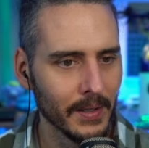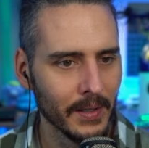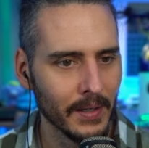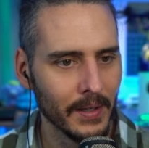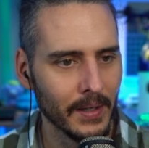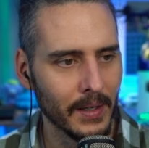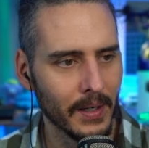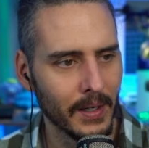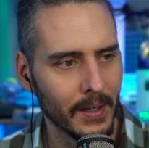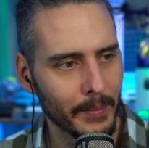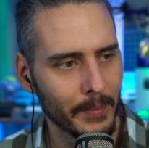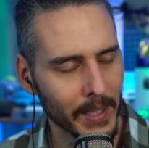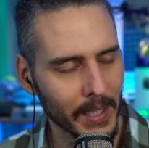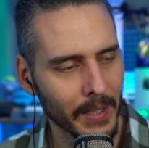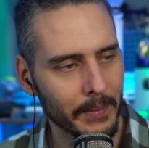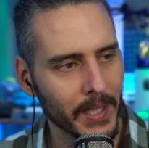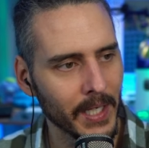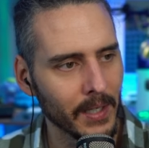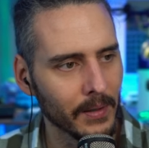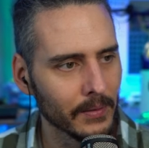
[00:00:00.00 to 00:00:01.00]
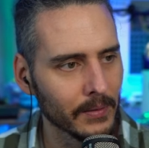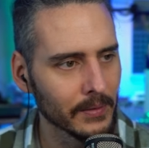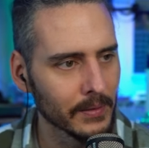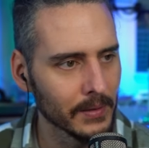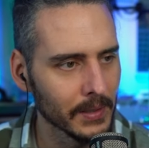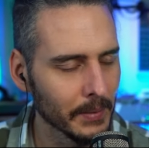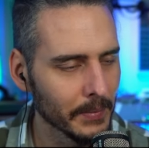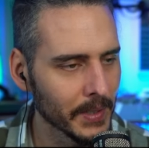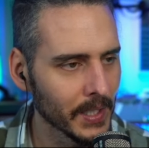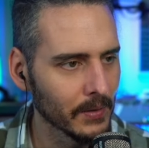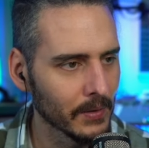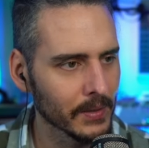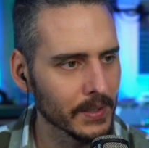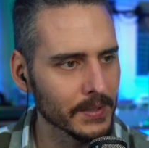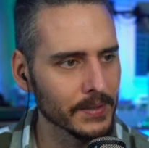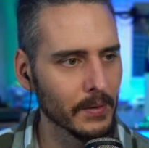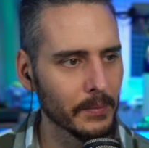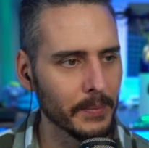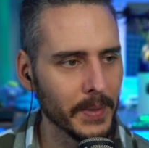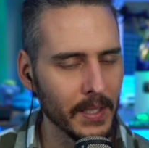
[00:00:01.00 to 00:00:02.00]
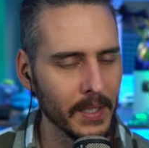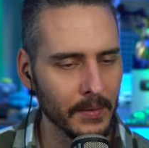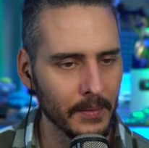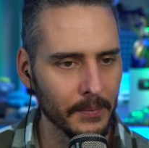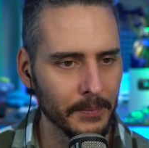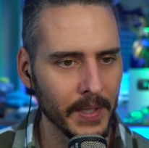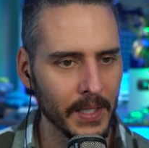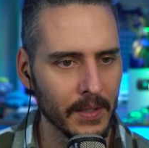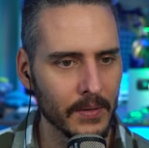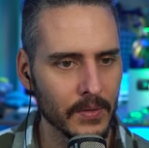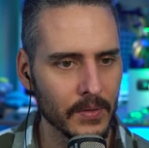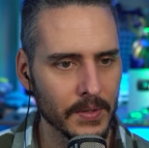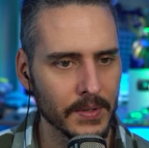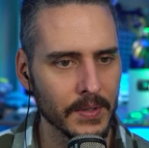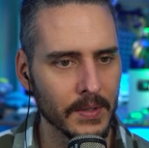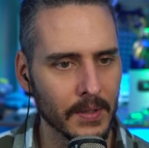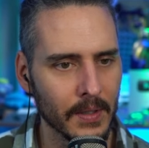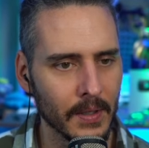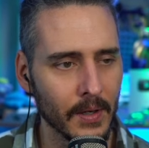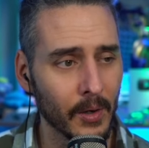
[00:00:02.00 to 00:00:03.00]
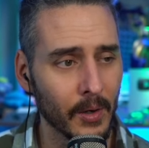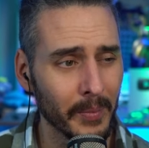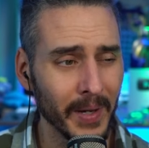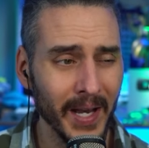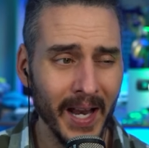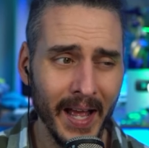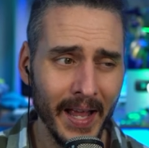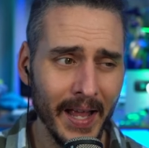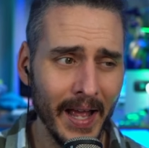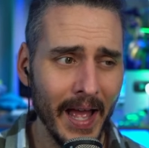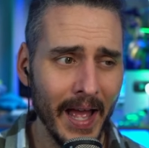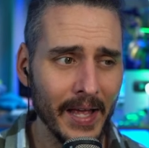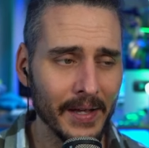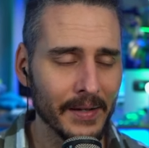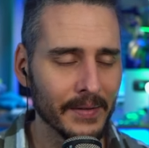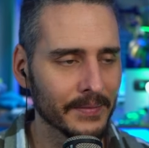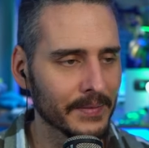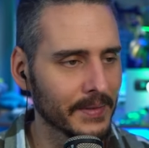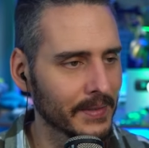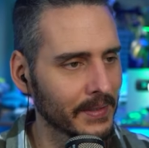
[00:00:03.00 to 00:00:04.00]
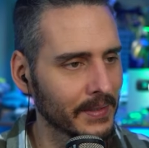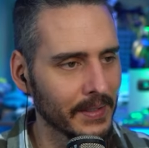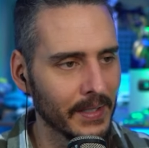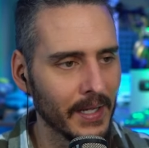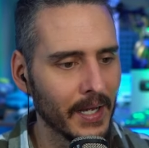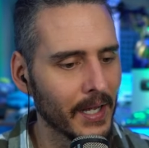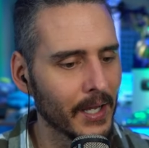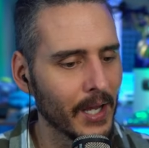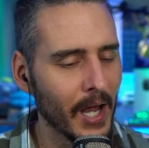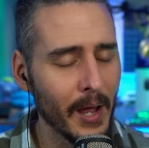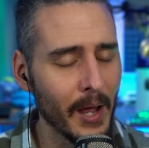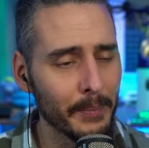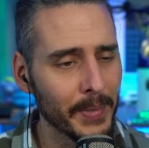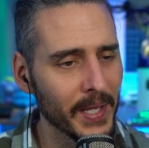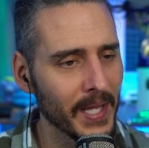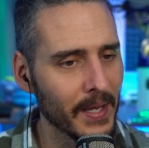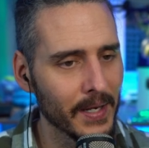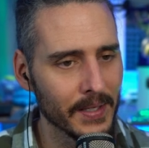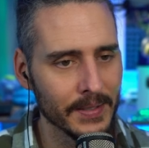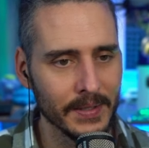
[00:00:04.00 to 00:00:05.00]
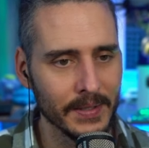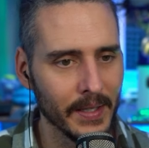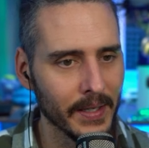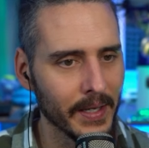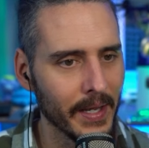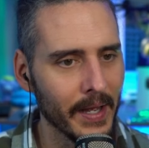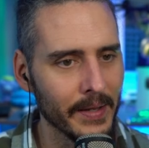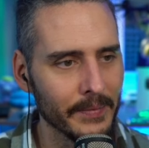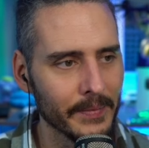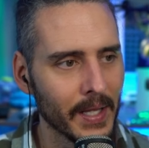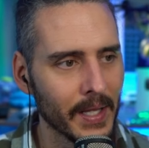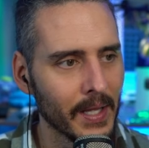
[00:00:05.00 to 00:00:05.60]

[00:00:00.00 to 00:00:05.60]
uh, but let me know let me know because it would be be interesting to know but i i I, will be honest like i